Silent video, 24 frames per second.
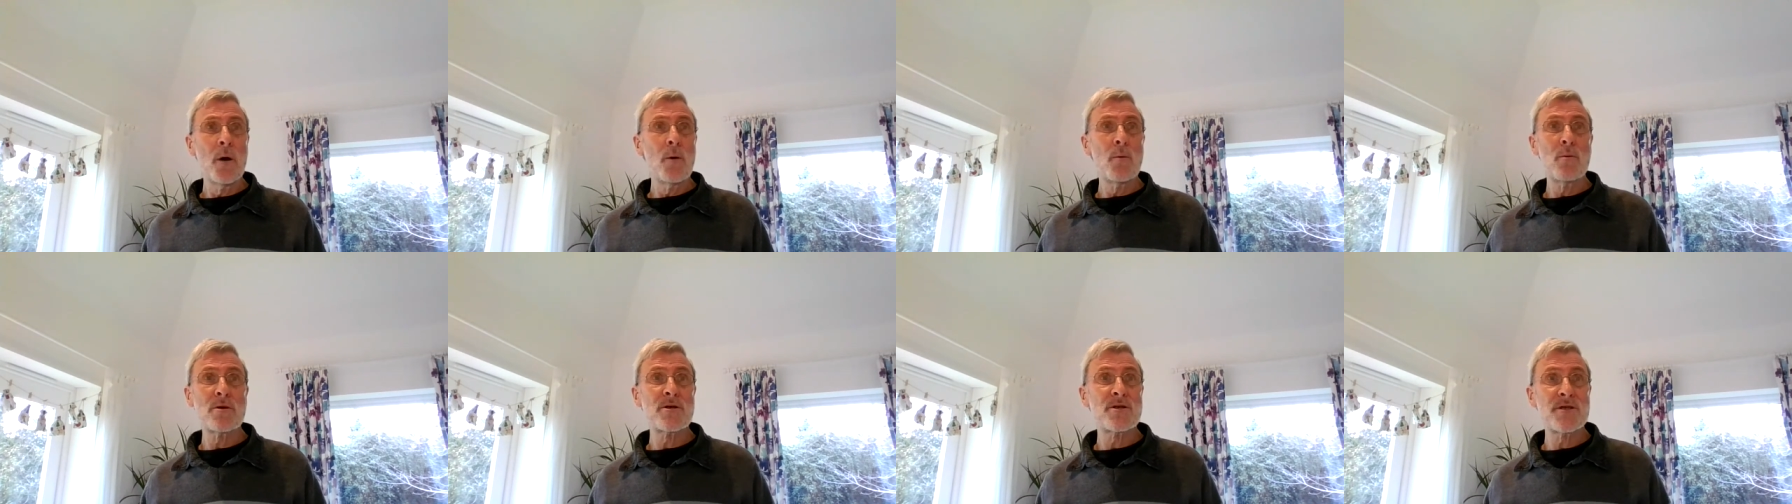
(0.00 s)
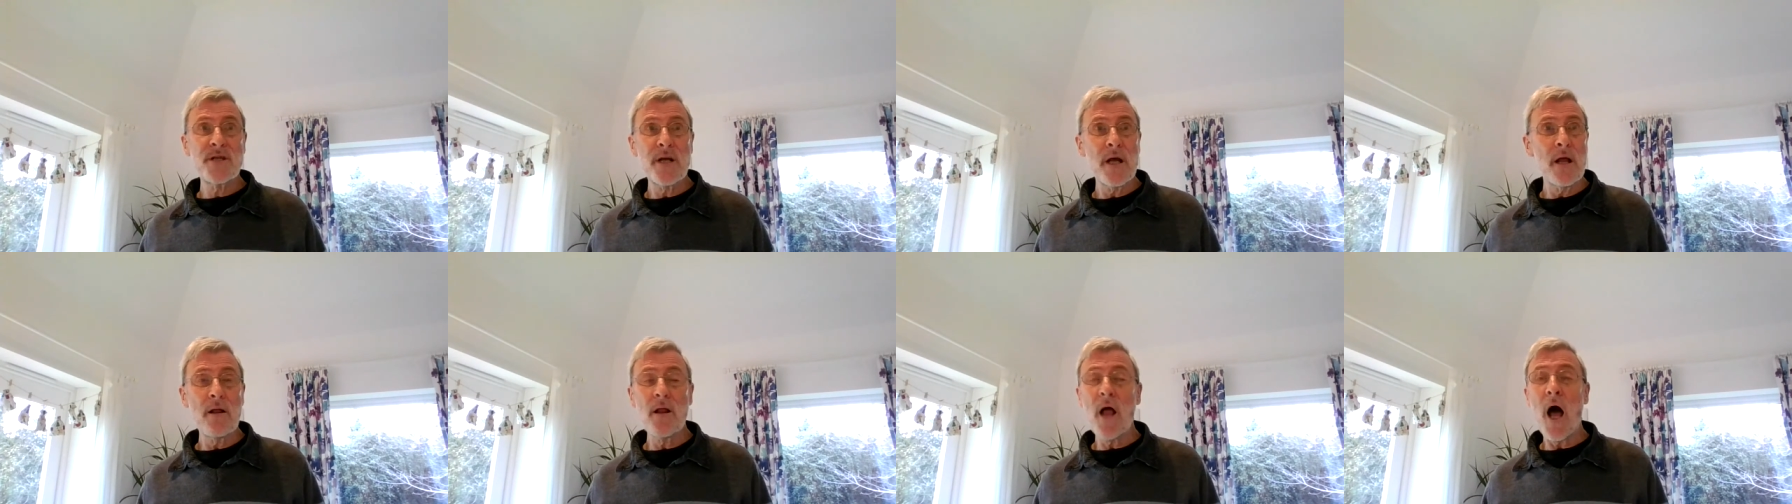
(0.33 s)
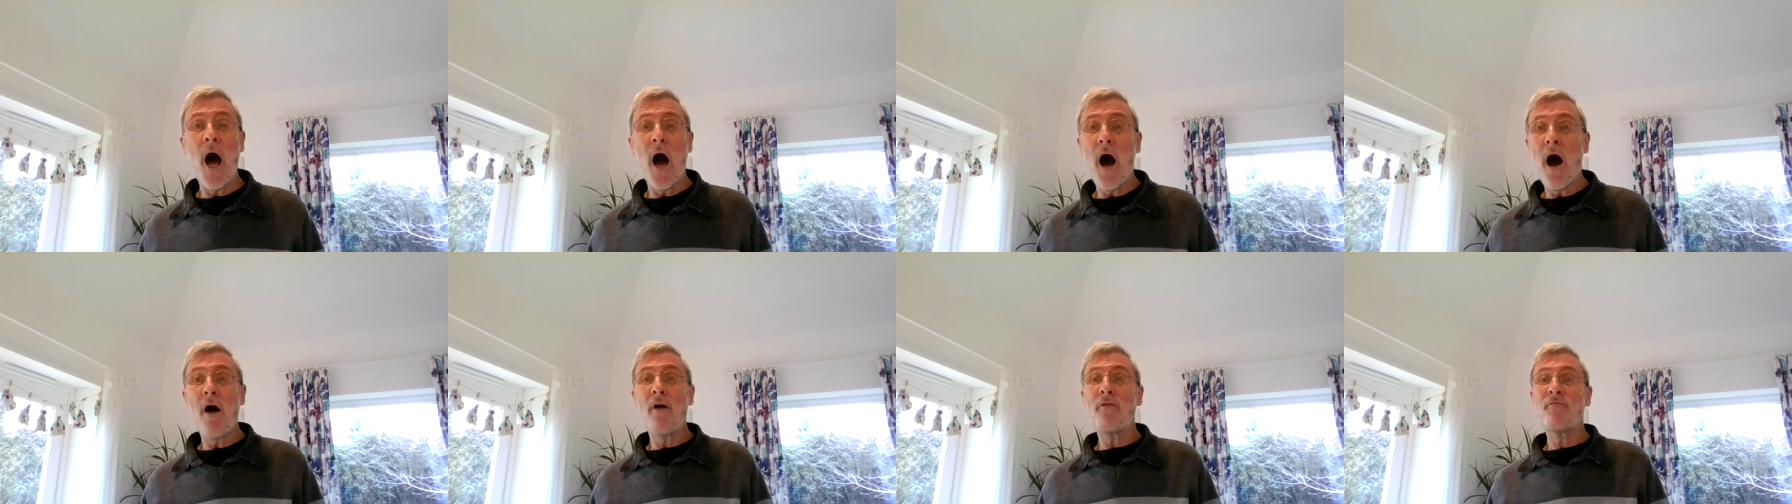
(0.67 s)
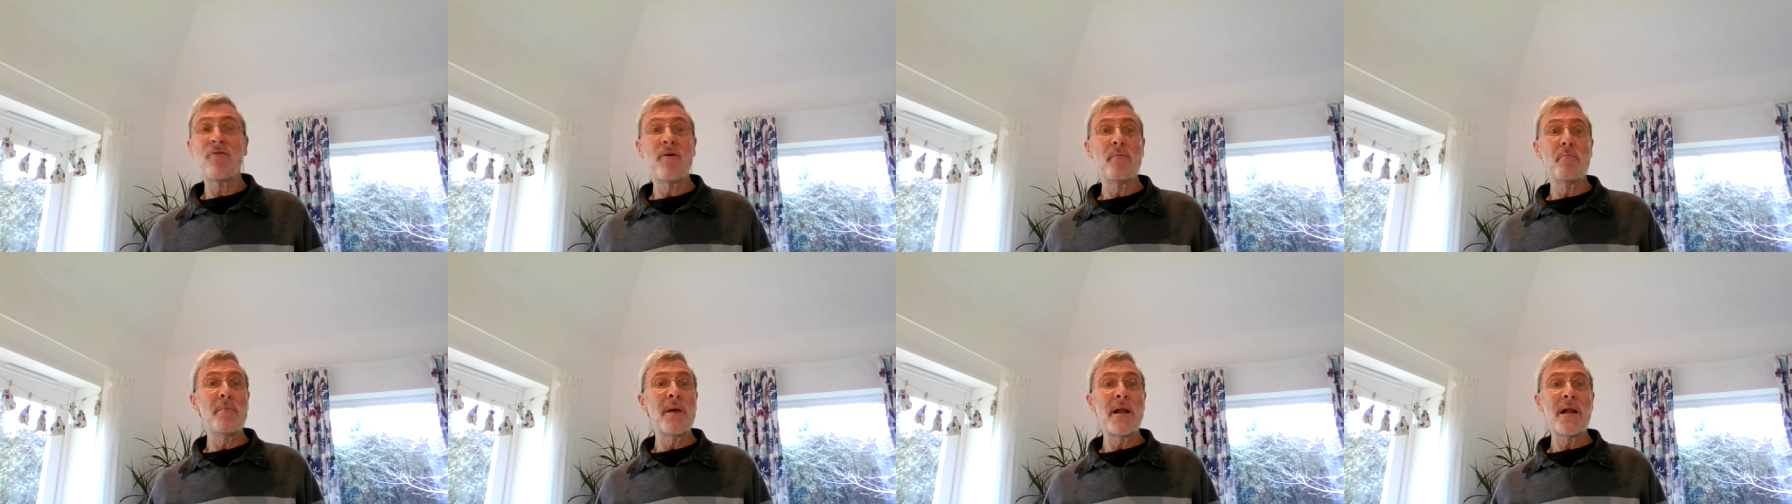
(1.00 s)
was still half
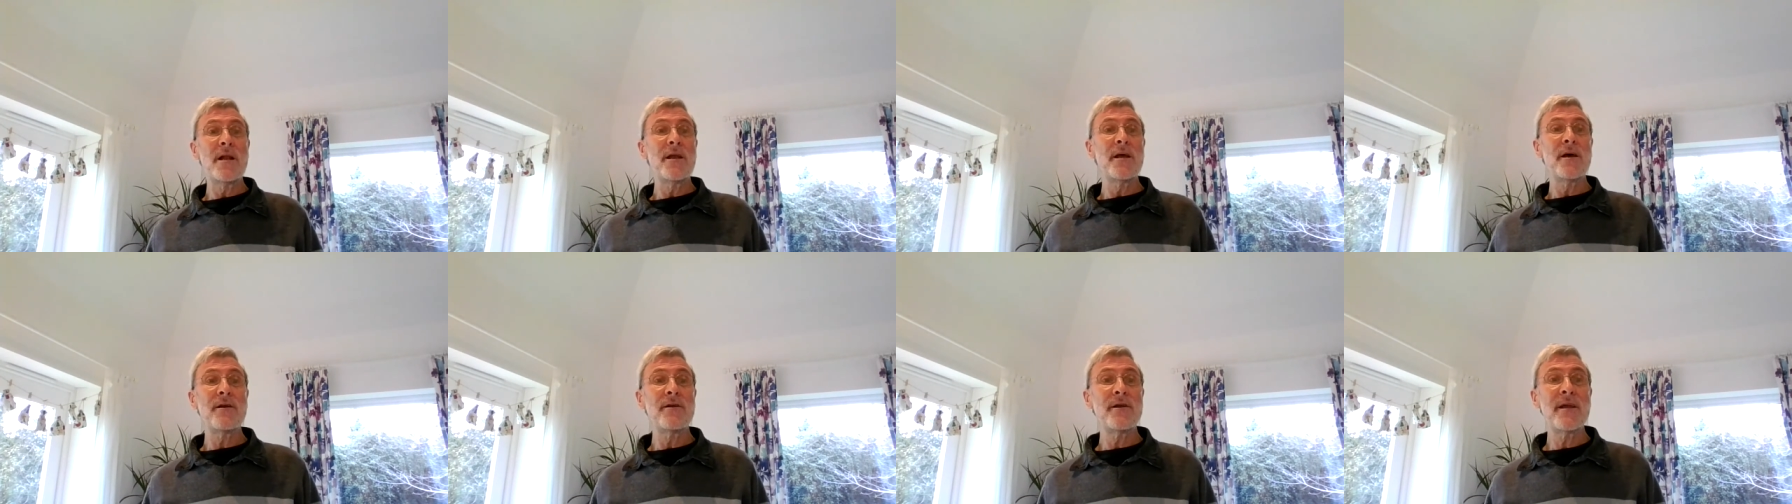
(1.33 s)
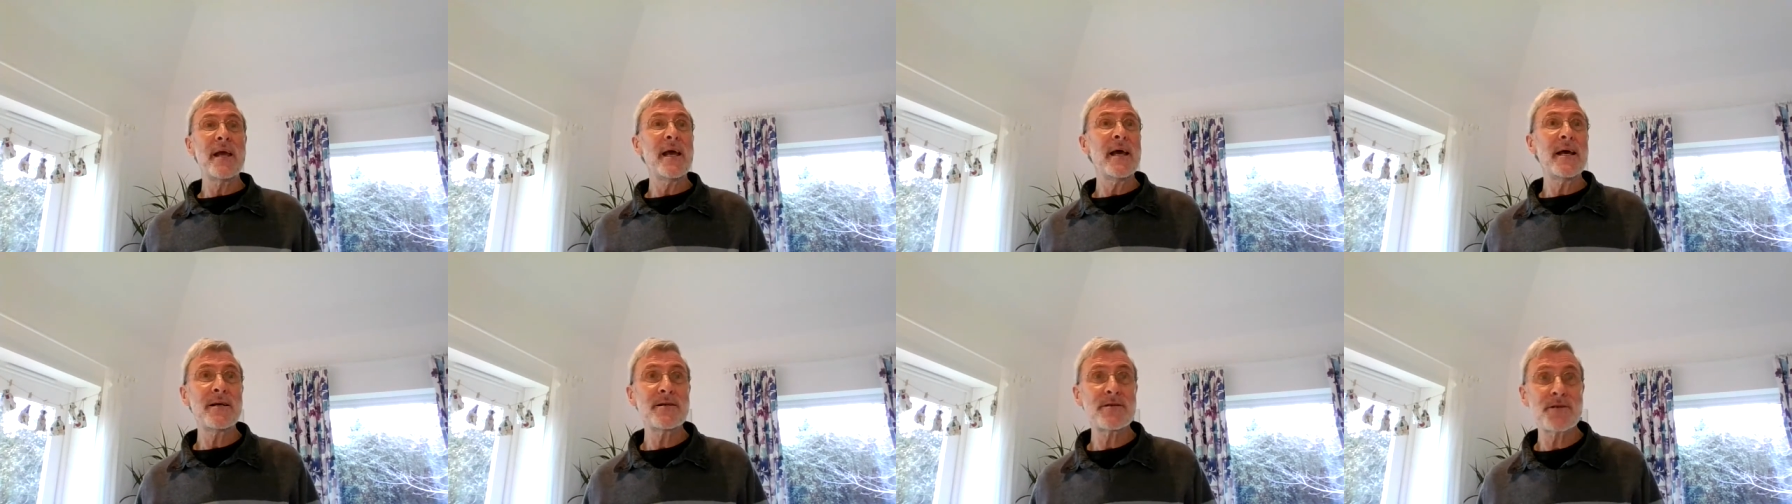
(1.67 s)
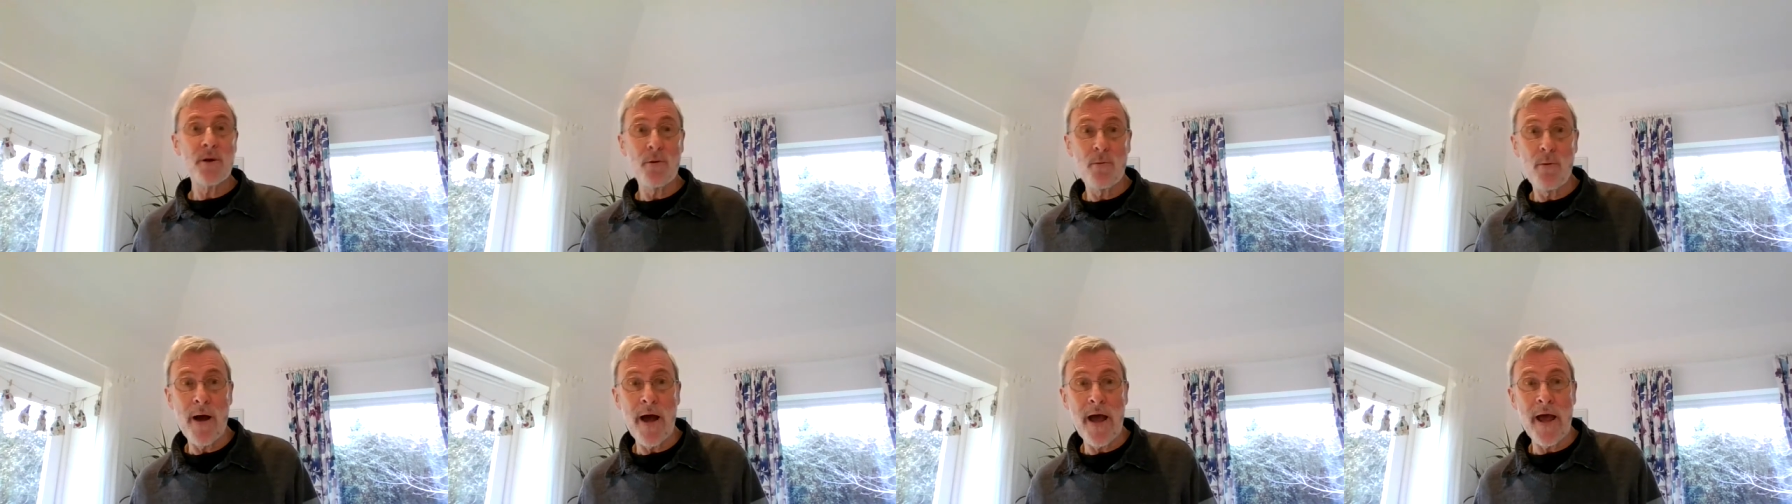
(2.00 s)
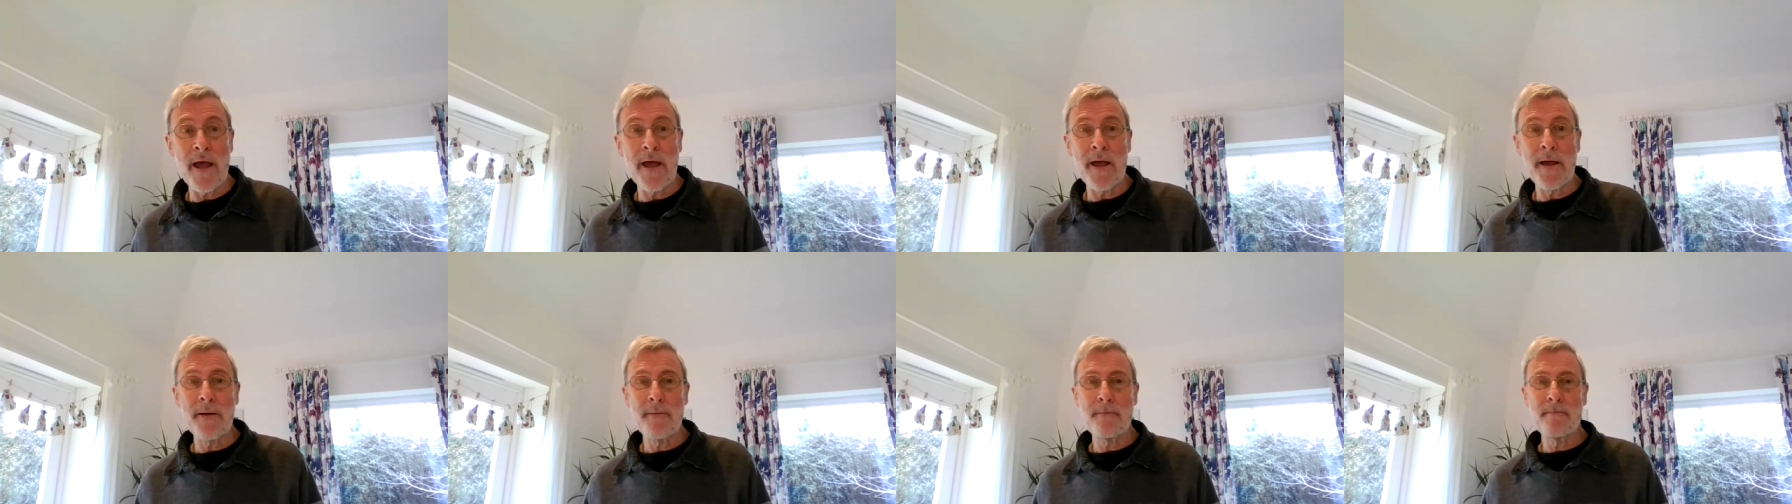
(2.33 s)
a million years
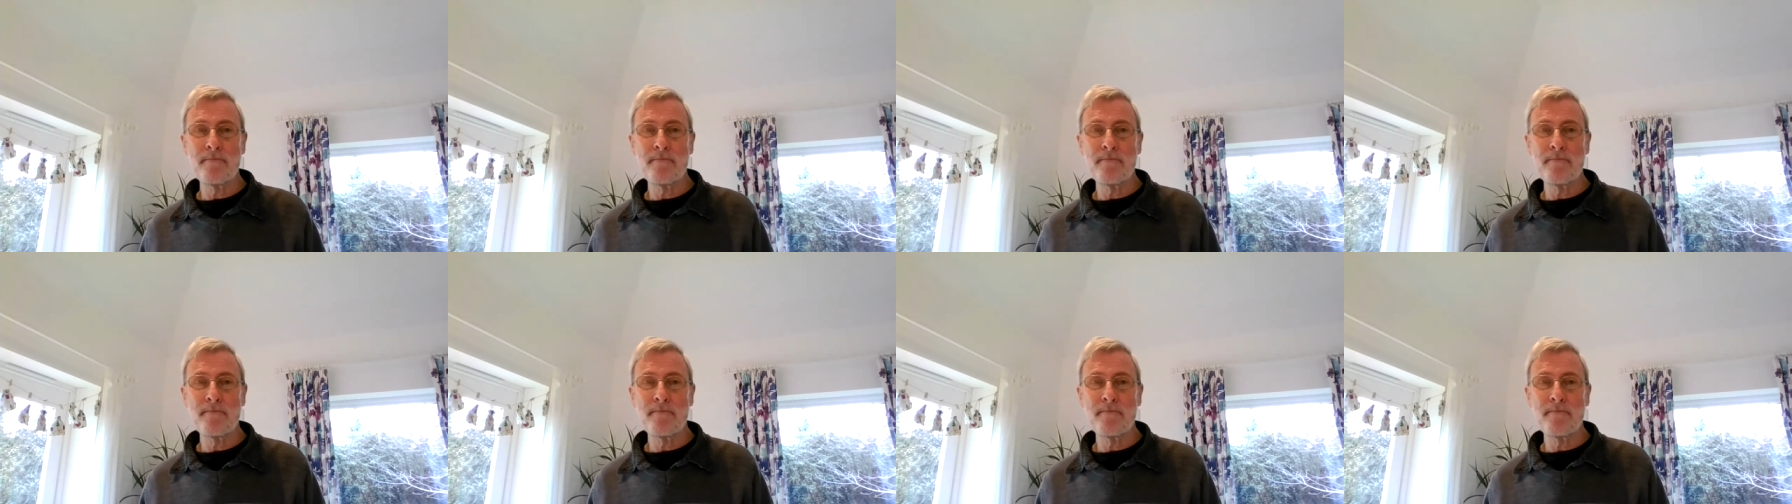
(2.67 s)
away.